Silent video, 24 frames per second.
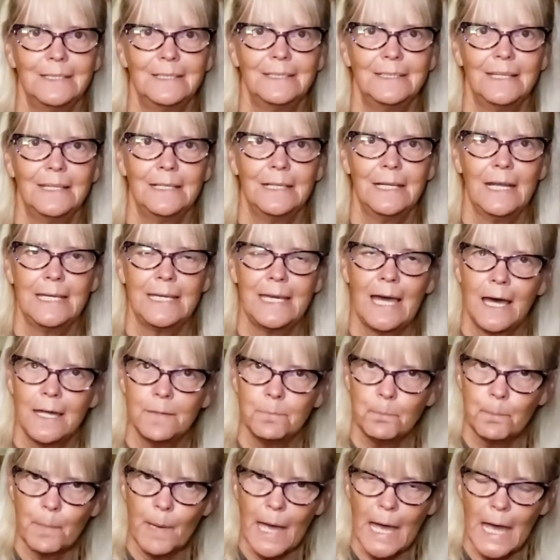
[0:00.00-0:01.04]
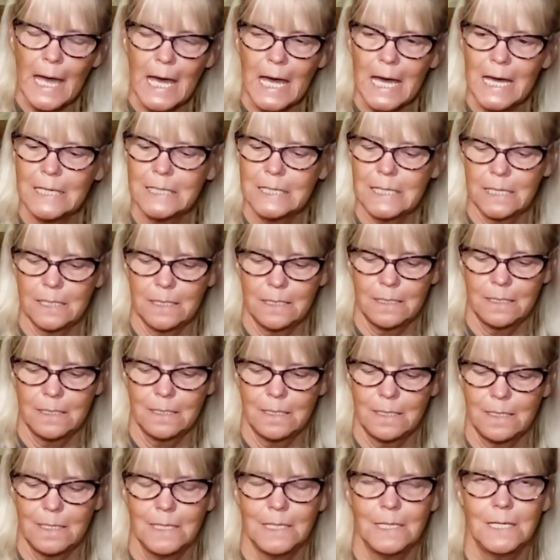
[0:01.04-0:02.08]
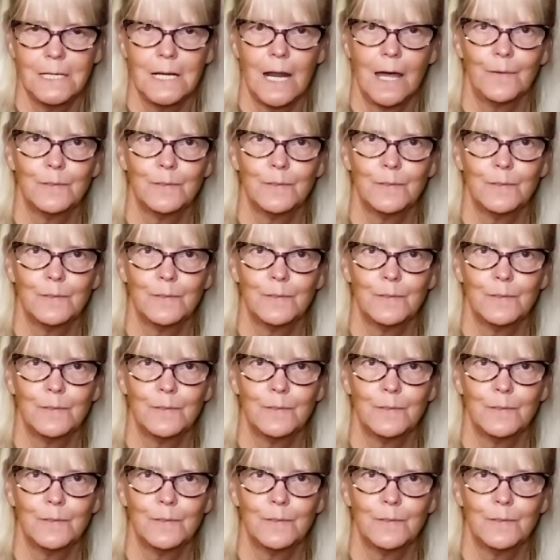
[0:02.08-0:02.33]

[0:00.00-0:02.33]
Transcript: Then I got back and